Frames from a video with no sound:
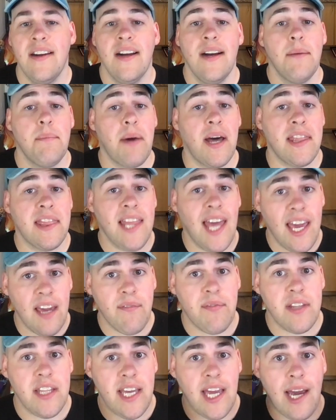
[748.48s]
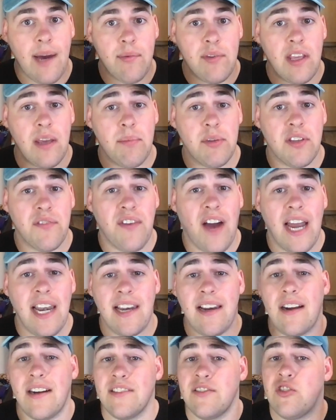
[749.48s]
but thankfully I was able to find
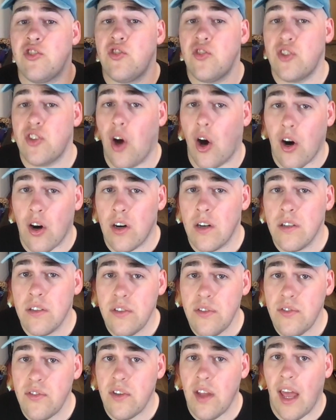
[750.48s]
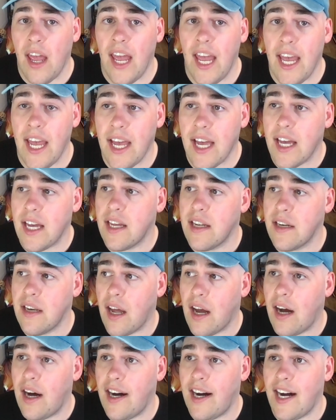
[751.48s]
it on Stars, and
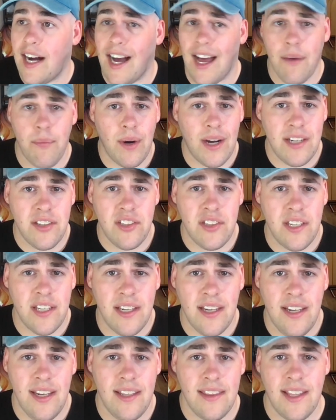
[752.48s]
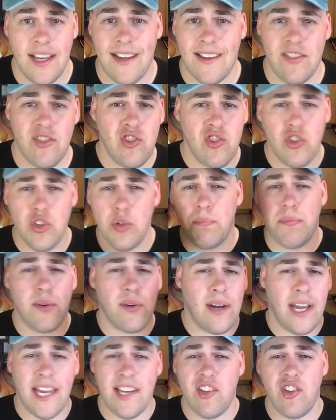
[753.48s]
I watched it in like Super
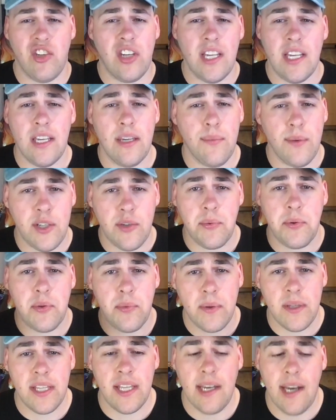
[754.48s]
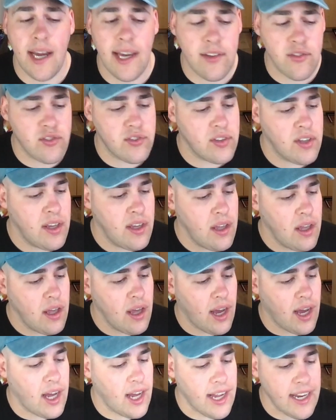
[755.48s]
HD, which was really nice.
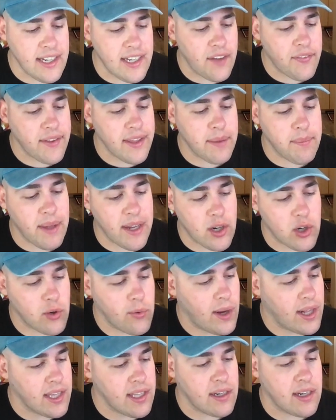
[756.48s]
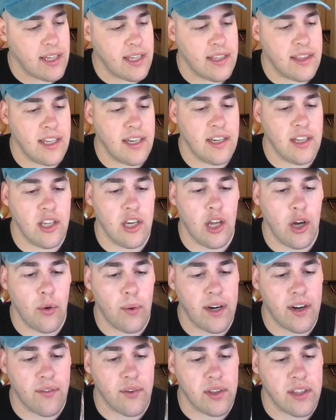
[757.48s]
Definitely better quality than,
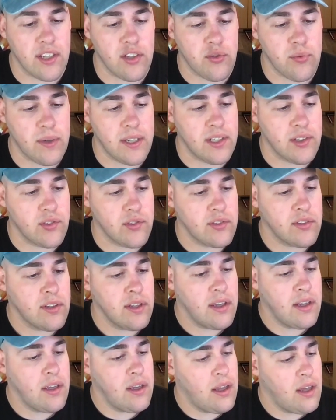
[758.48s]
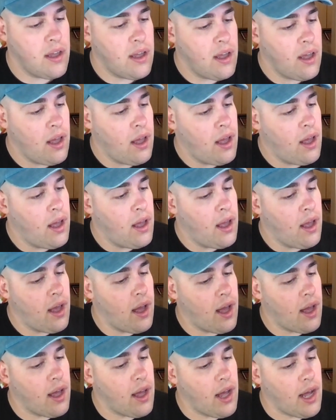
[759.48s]
whatever this was.
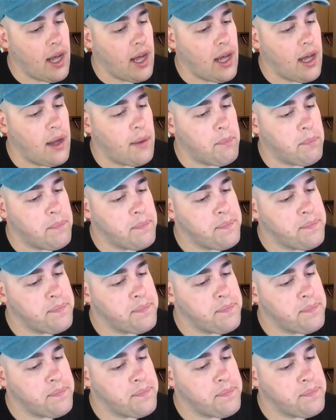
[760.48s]
I